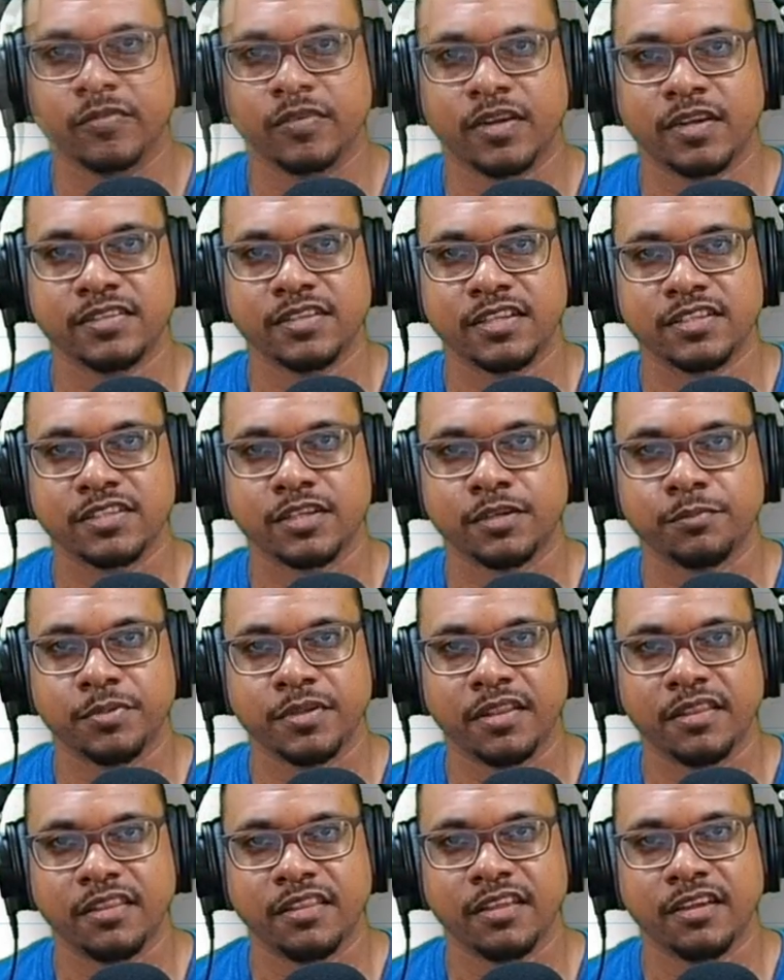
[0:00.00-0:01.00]
All right, so I was going to
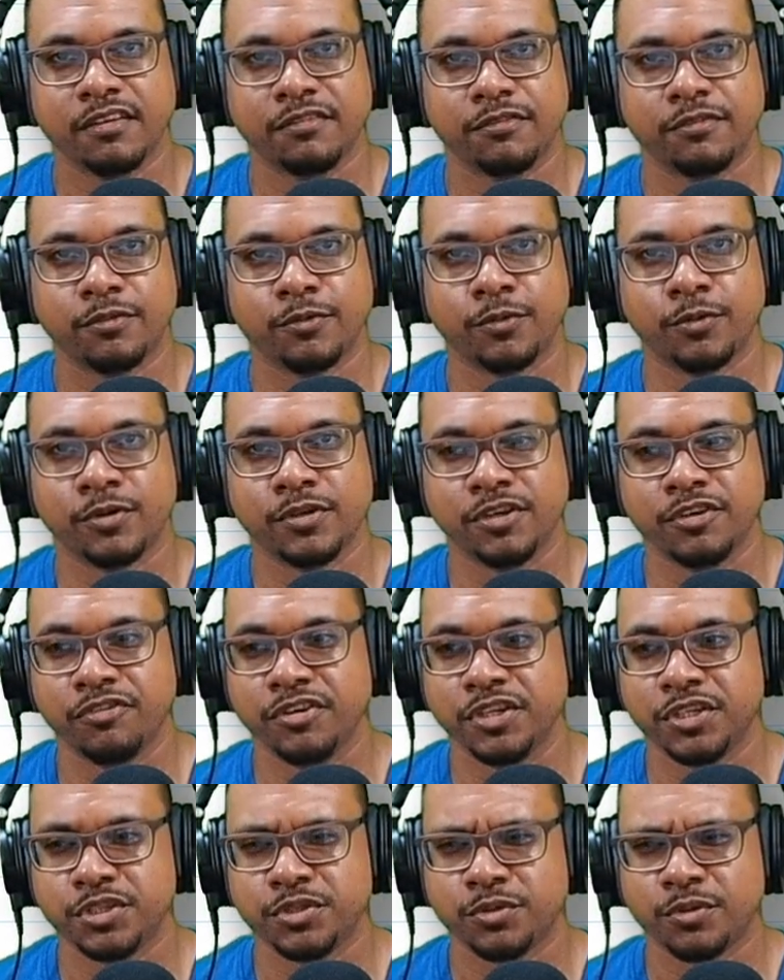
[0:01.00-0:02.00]
put therefore the
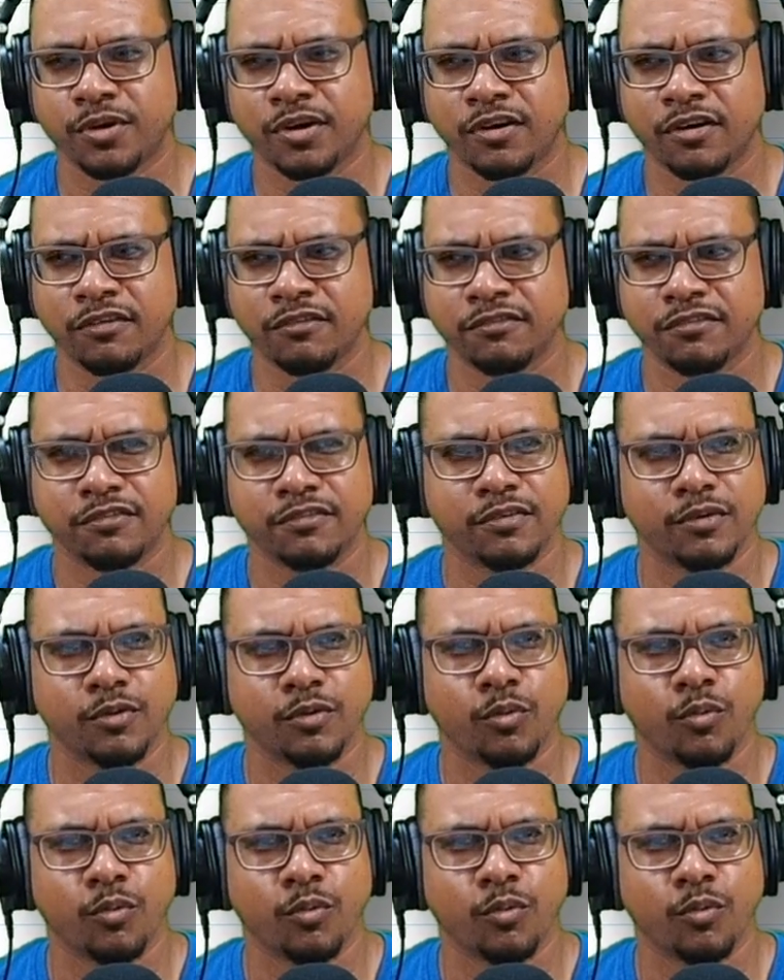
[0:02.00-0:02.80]
ratio of